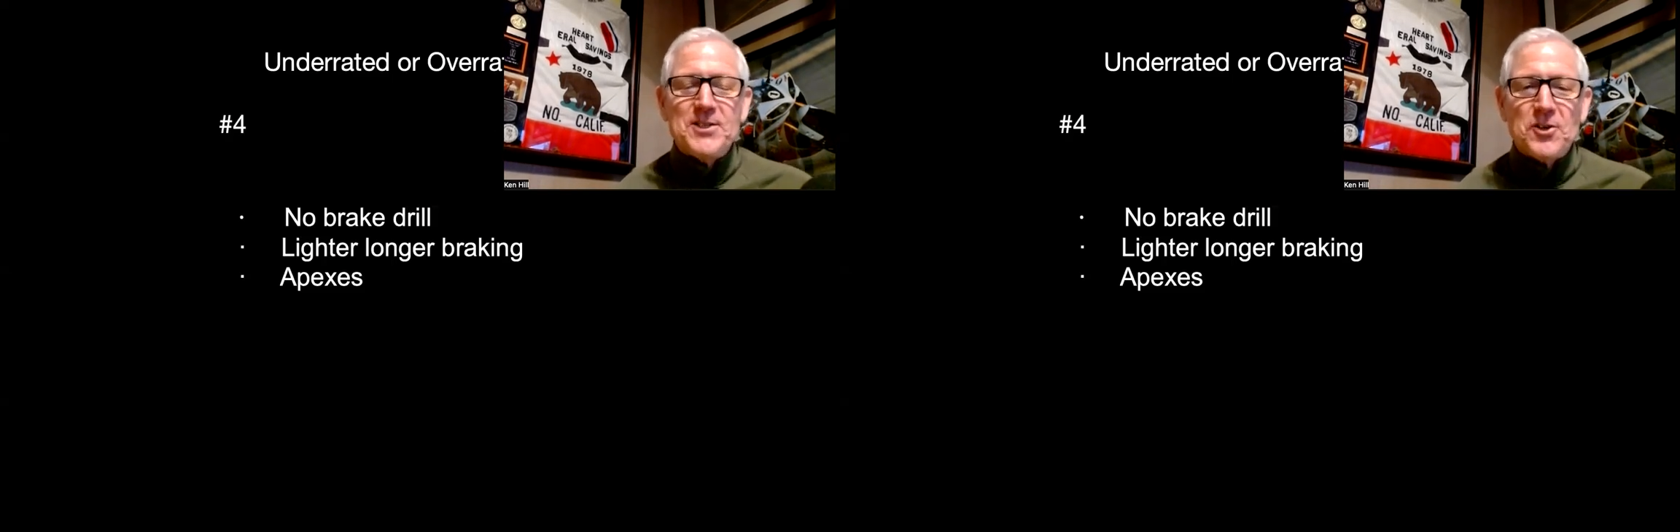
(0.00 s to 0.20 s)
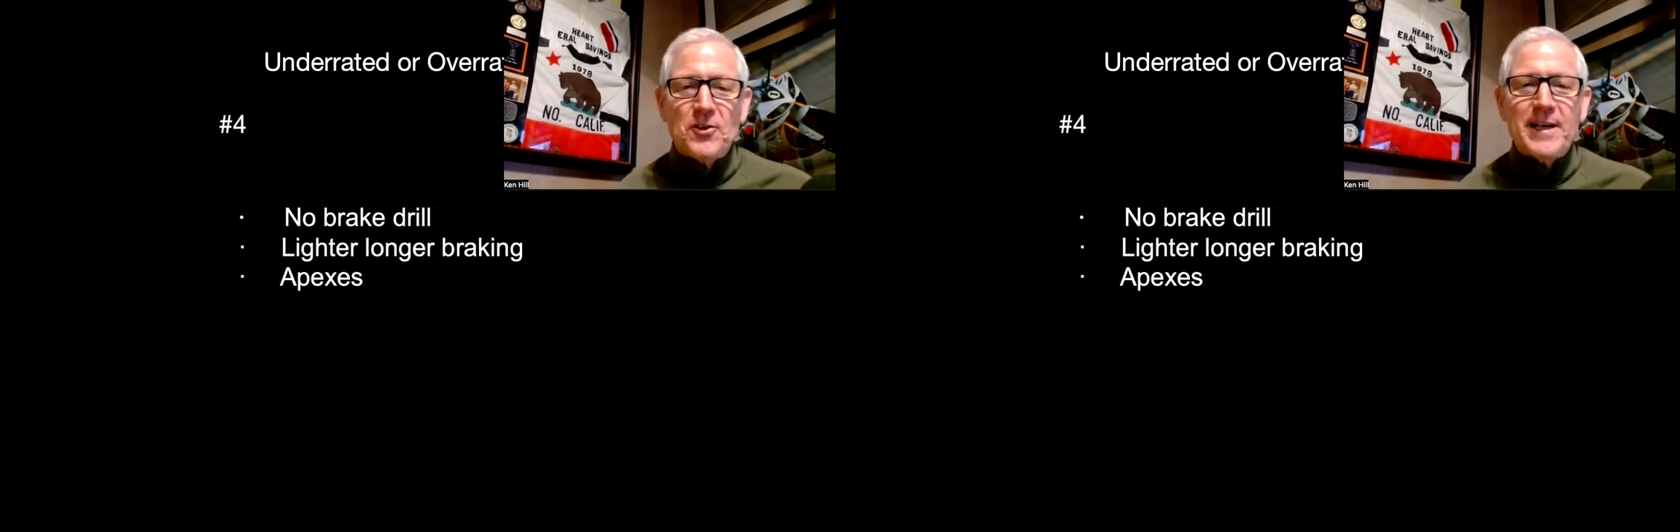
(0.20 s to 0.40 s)

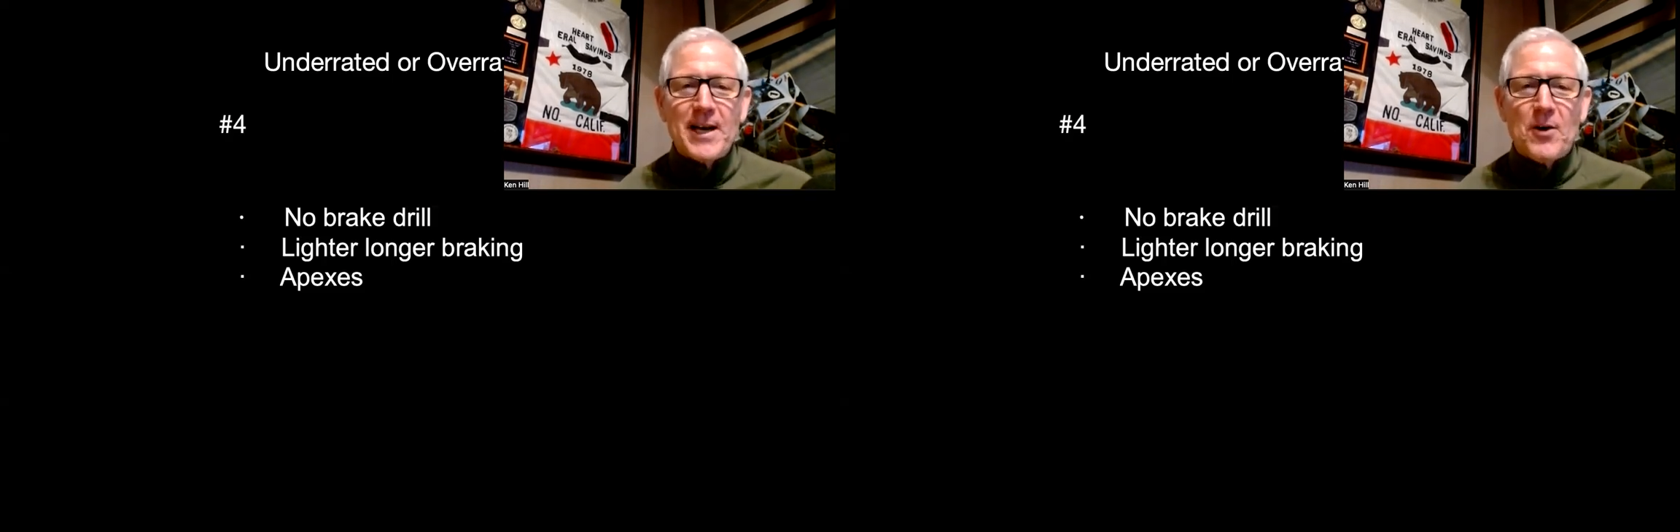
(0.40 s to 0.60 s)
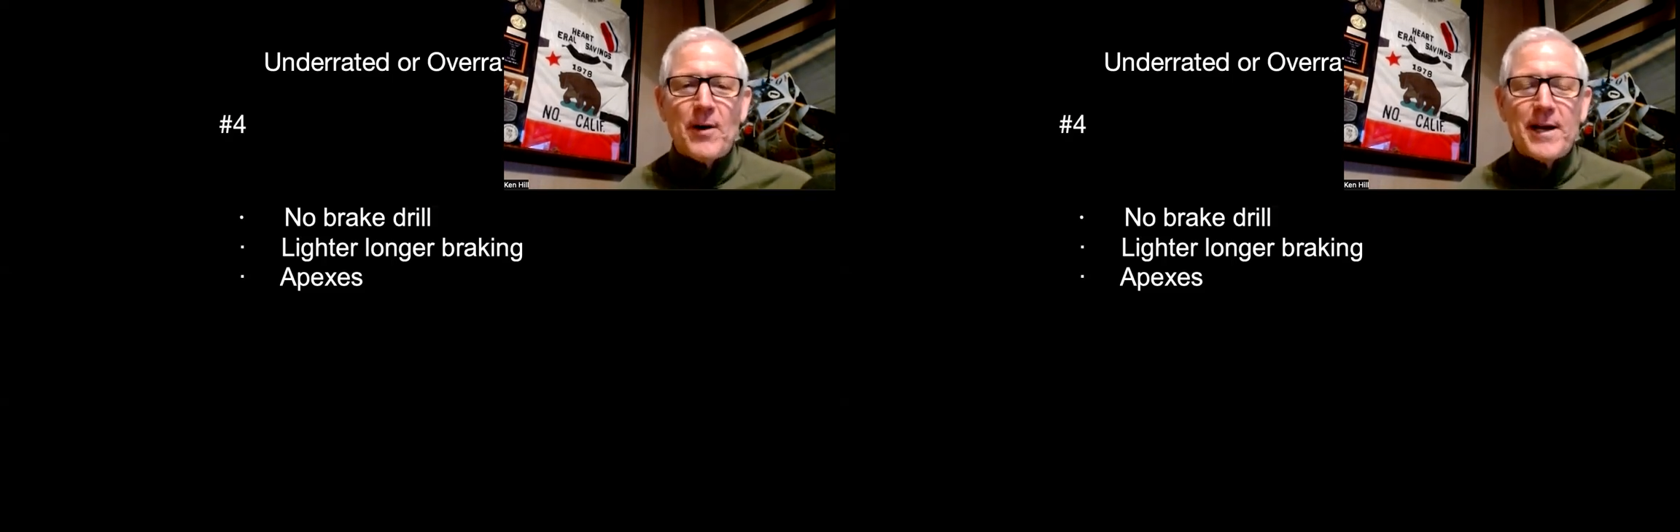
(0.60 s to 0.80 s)

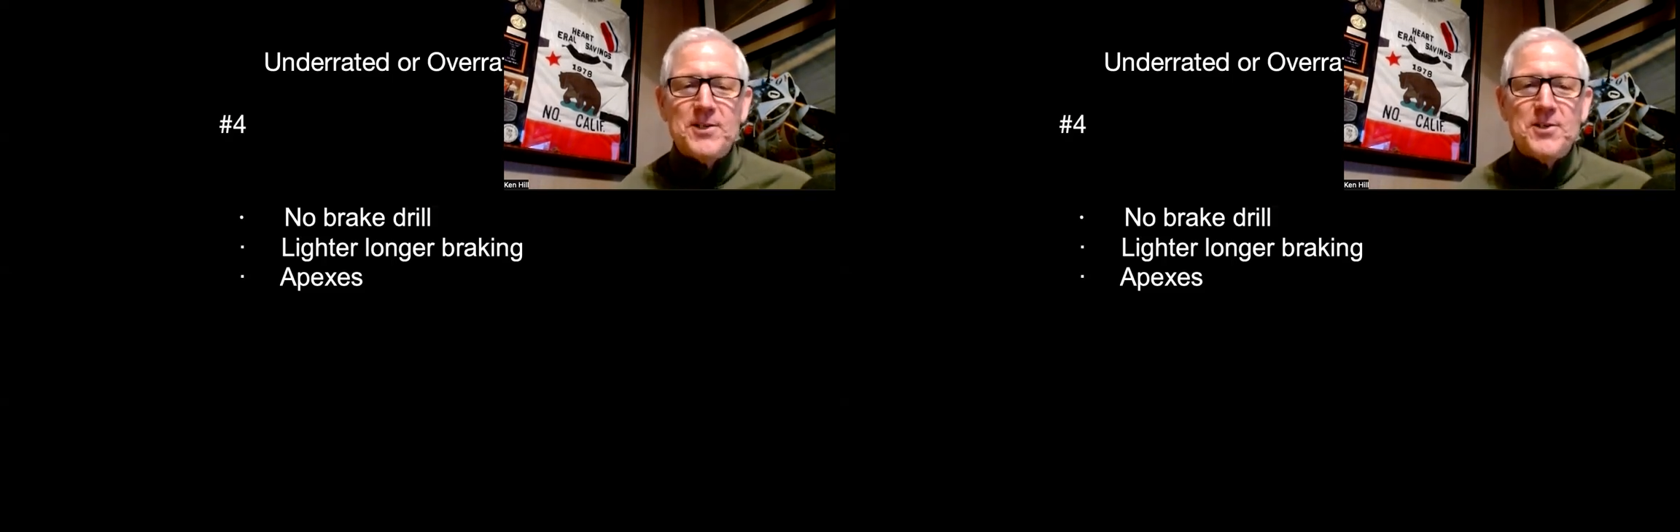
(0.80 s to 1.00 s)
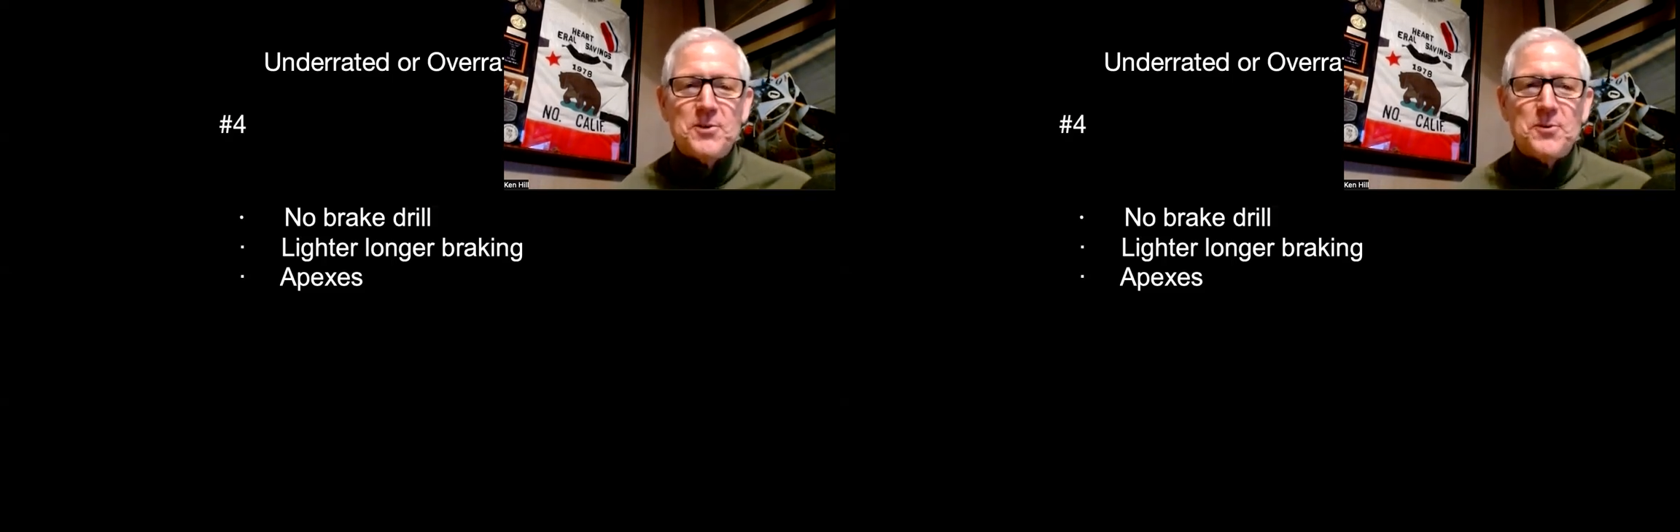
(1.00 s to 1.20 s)
certainly going
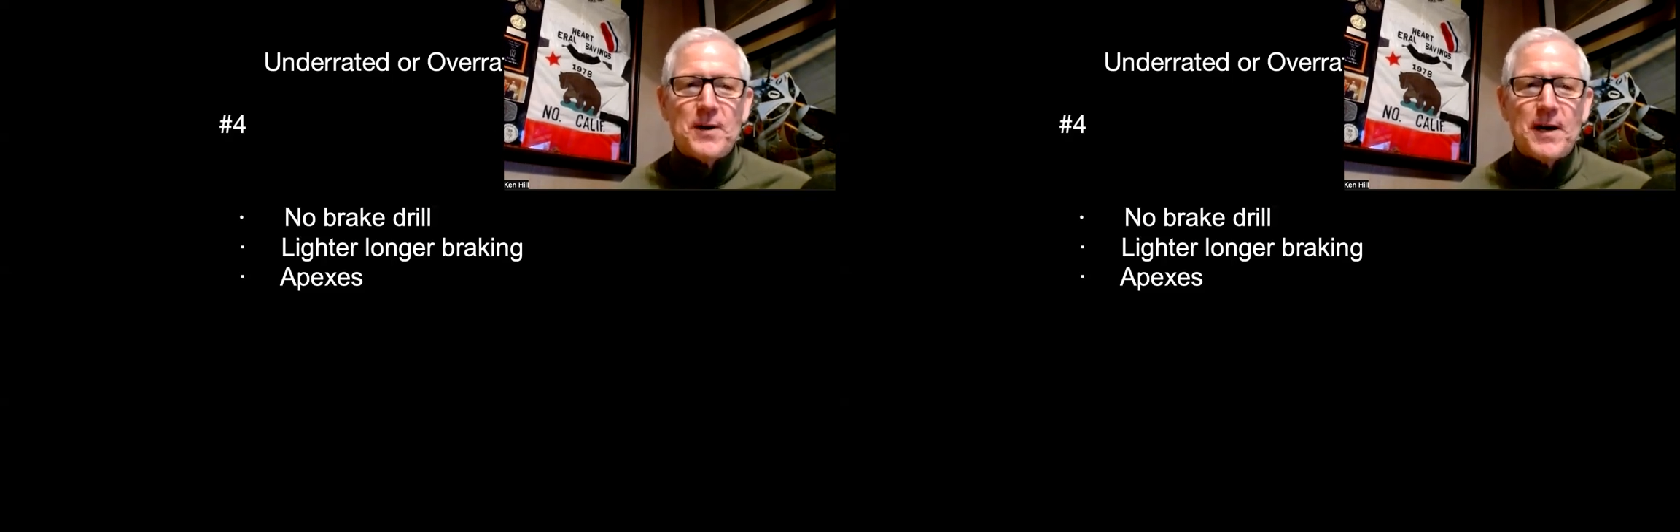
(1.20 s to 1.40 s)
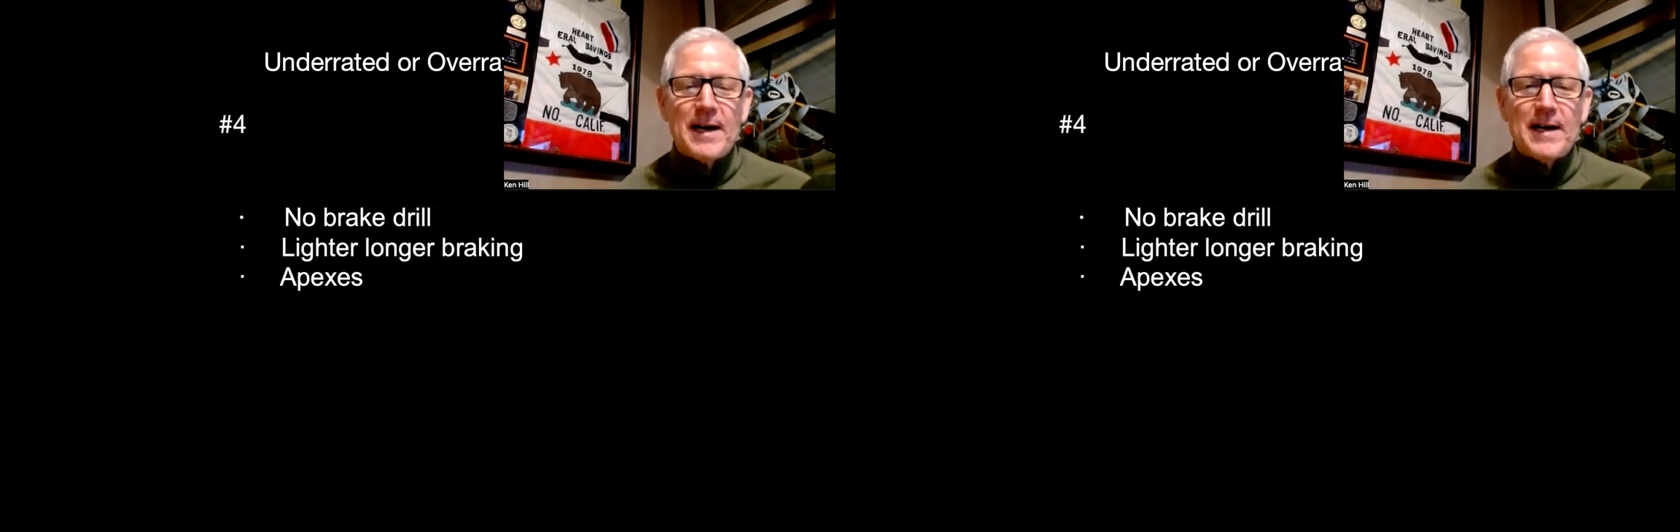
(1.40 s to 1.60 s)
to,